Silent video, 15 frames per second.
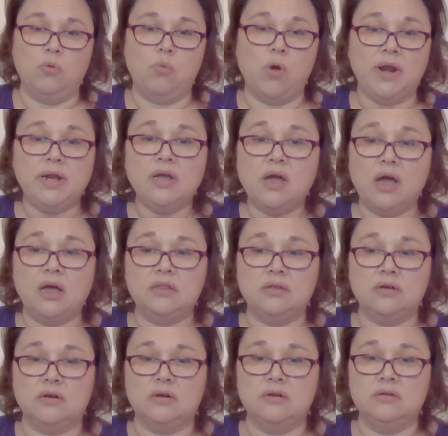one
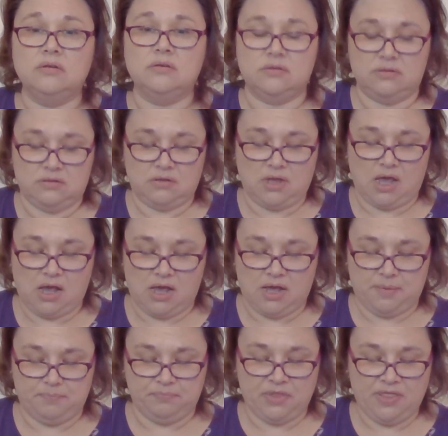color
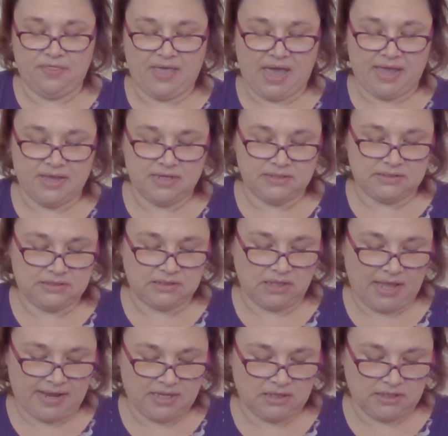that is
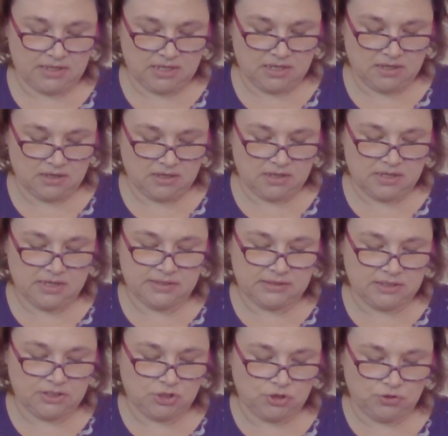slightly
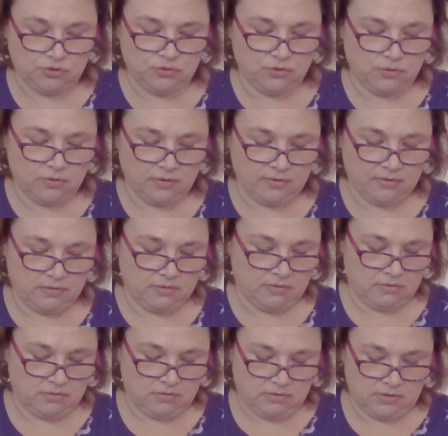easy to
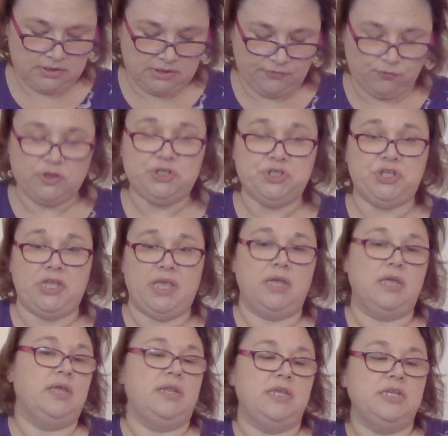differentiate
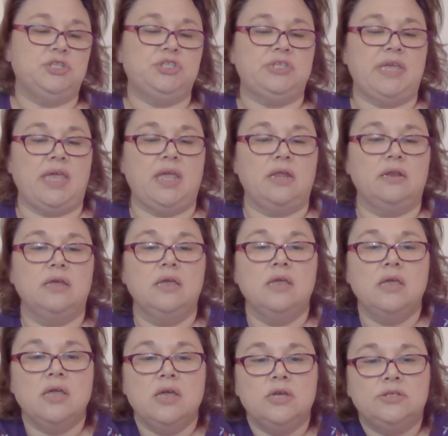in each skein.
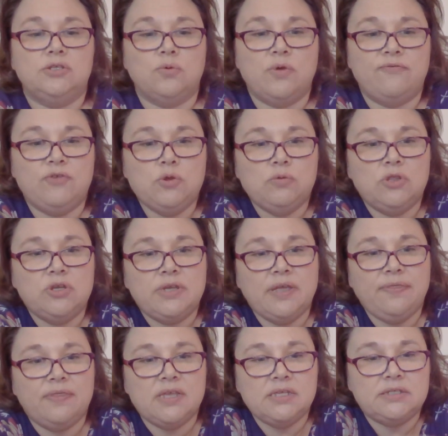So if you look
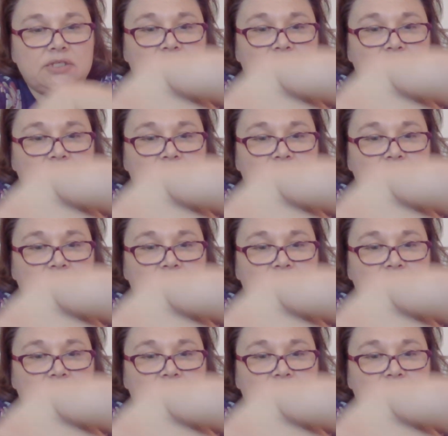at these